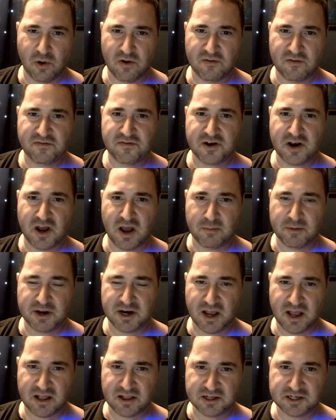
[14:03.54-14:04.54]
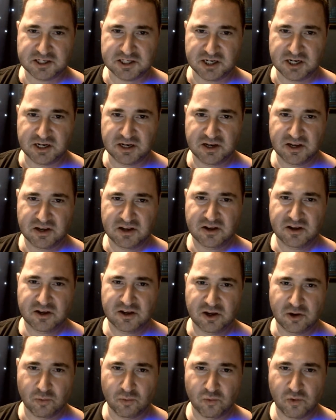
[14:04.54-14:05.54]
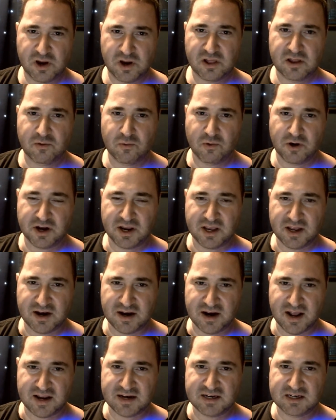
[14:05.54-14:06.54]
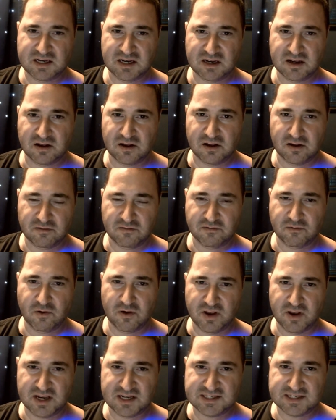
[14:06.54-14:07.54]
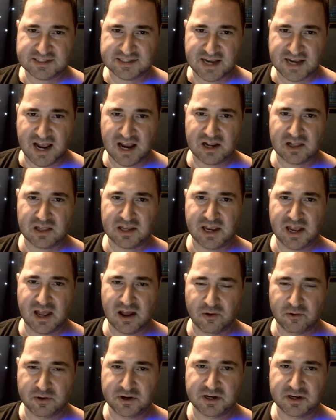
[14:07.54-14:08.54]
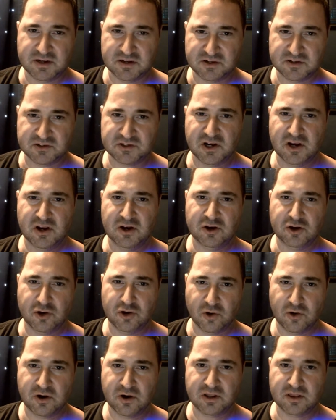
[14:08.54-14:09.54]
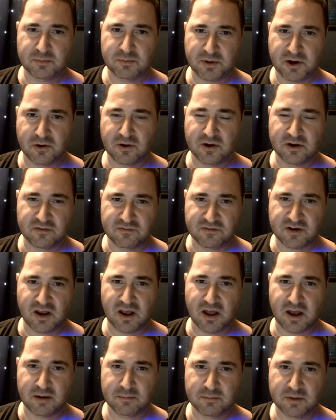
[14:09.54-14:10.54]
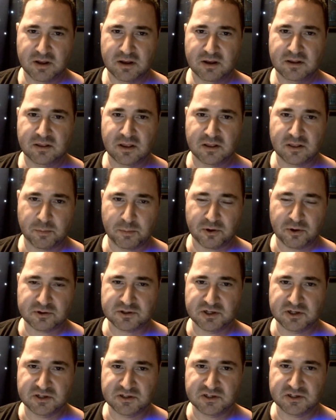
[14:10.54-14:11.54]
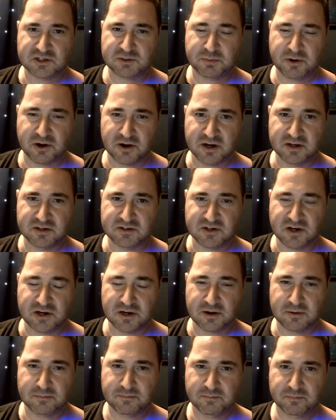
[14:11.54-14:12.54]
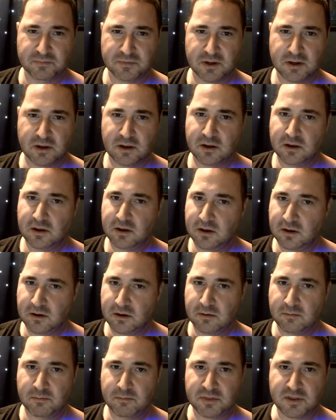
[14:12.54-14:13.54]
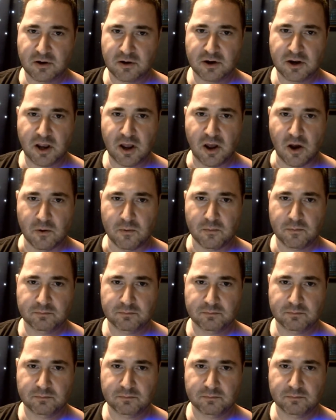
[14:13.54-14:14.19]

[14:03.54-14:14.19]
phenomenology, you really want to get an idea of exactly how it is during the period of time that the person is experiencing it. But there you go.